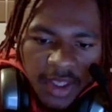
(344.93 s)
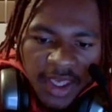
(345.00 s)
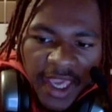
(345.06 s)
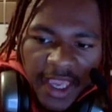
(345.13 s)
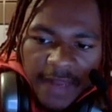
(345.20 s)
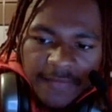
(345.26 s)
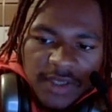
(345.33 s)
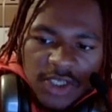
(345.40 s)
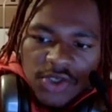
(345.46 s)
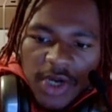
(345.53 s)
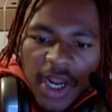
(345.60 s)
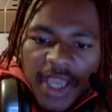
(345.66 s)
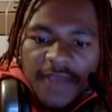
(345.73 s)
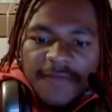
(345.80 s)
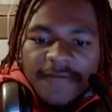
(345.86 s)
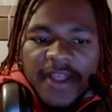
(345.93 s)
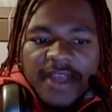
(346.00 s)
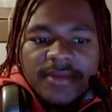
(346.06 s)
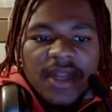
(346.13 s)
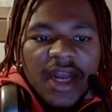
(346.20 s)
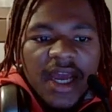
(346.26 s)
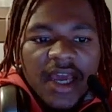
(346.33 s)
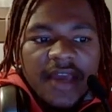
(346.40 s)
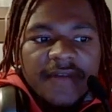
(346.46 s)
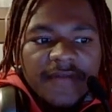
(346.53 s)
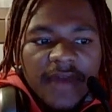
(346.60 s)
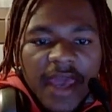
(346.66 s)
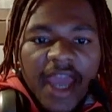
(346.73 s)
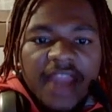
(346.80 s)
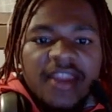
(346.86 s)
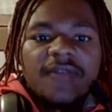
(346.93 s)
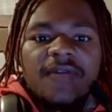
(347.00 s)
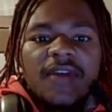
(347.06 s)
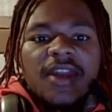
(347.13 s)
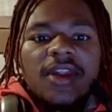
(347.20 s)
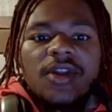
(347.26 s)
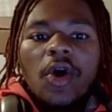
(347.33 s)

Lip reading: Every dragon flame that I've activated